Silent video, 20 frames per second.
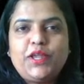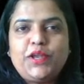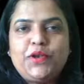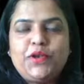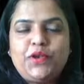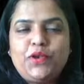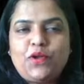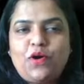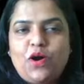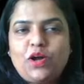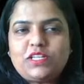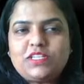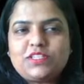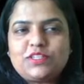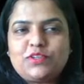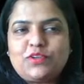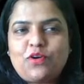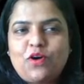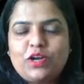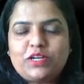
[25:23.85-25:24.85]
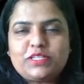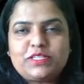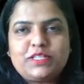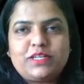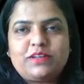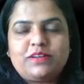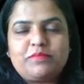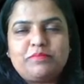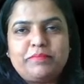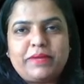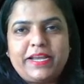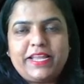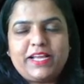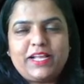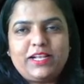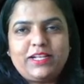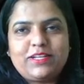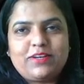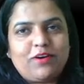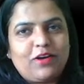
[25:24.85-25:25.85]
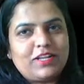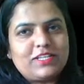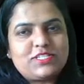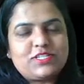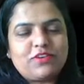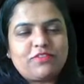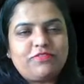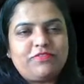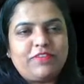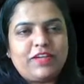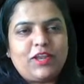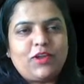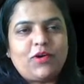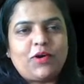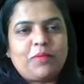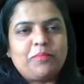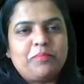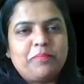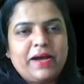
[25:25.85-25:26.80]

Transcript: not the Medical College of Vellore,